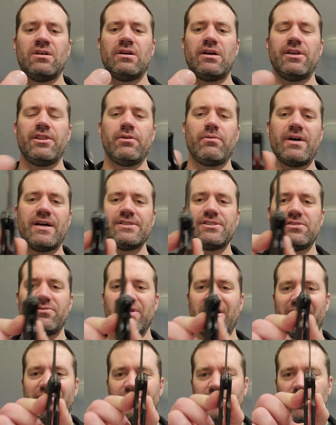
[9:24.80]
Otherwise, you've
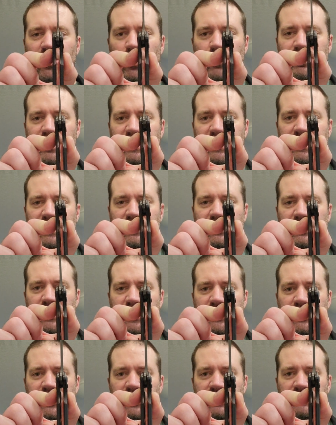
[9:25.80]
got full open
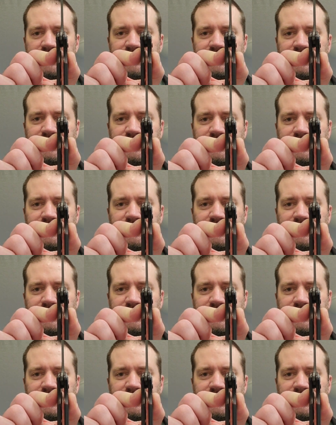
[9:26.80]
construction.